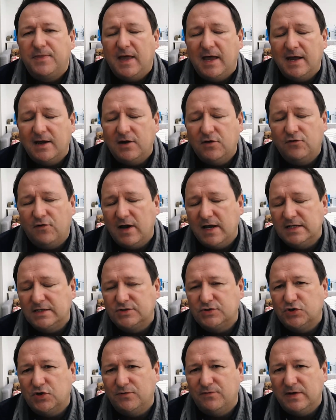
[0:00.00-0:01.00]
They're great
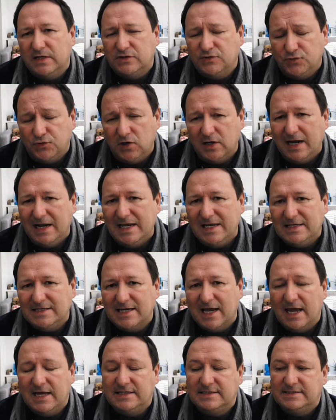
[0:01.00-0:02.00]
strawberries, really
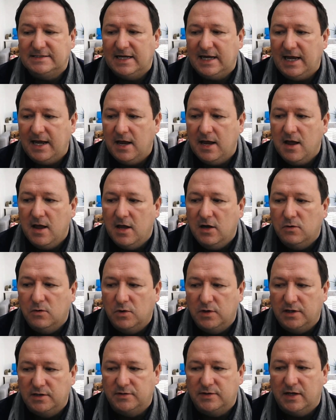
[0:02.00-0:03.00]
tasty,
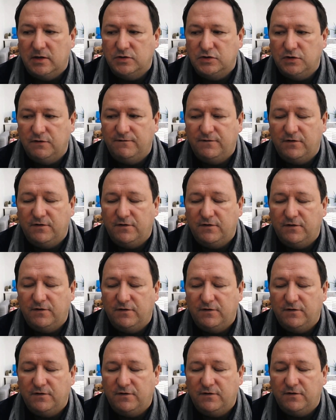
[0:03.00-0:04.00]
although they'll do very, very
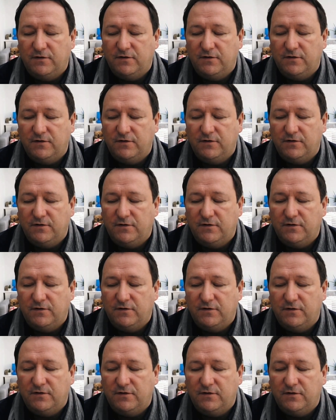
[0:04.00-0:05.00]
well. But also,
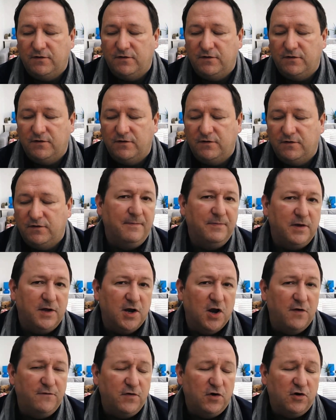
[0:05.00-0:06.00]

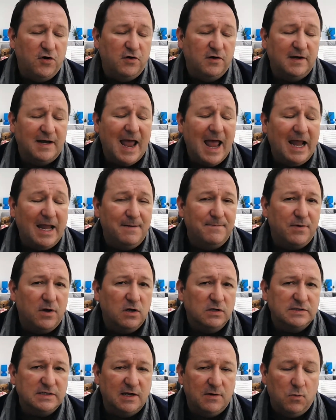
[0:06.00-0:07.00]
if you're going in a hanging
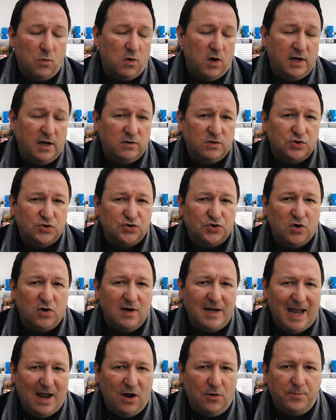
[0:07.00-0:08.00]
basket, why not
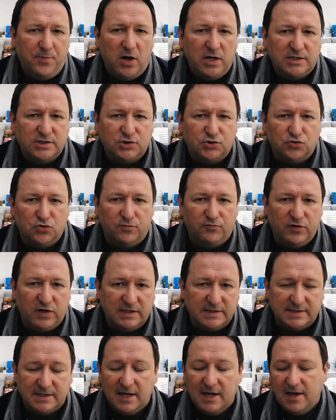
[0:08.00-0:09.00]
try Alpine
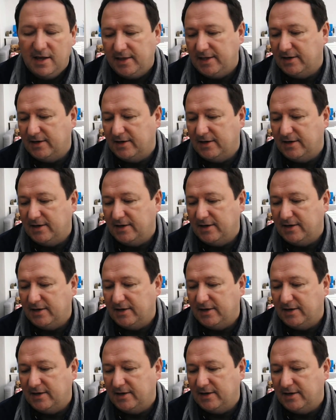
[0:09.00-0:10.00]
strawberries? They're a lot
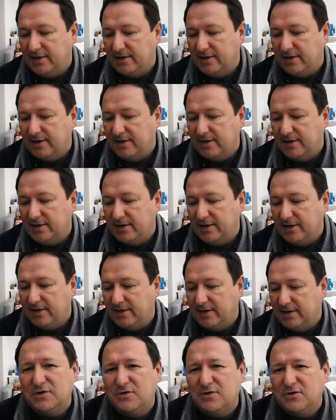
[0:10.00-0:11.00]
smaller, but they're
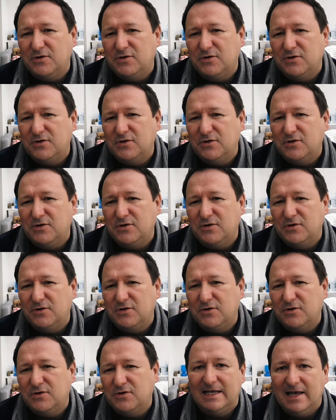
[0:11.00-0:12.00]
still
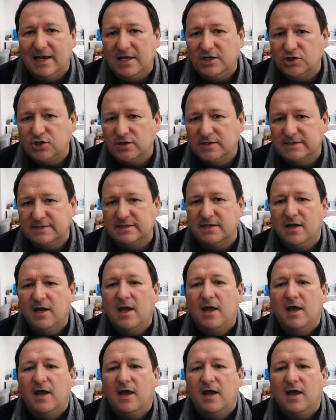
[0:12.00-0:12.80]
absolutely delicious.